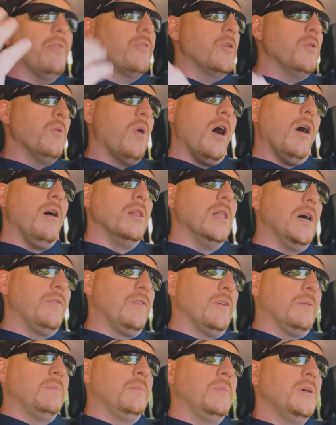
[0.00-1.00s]
through all of
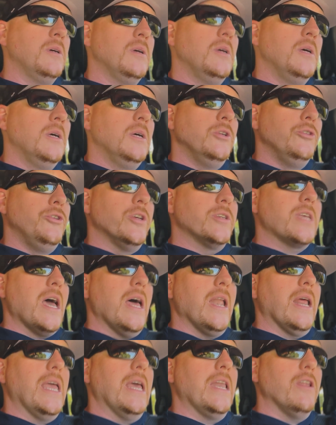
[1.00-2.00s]
them, just
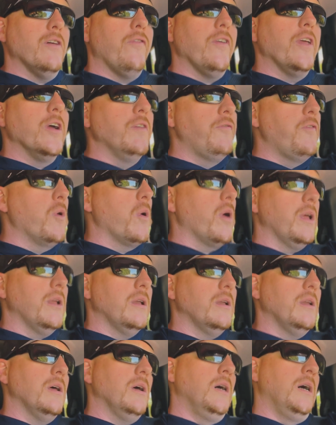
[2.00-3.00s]
kind of getting a feel for it.
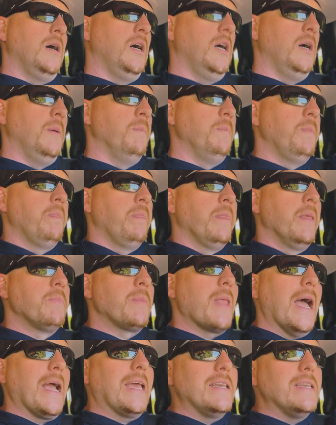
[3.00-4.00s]

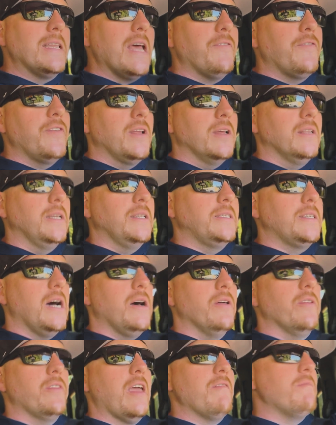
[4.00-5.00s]
I can definitely
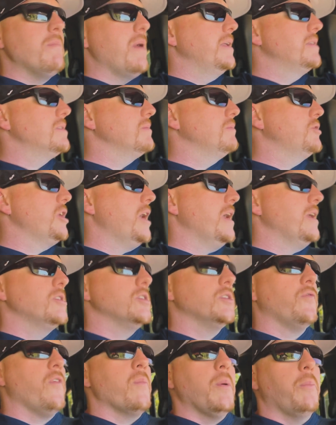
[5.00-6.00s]
tell that they've made some
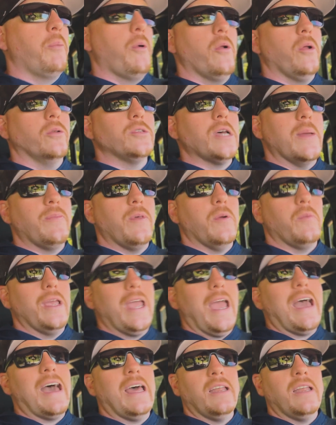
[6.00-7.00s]
changes from the prototype that we had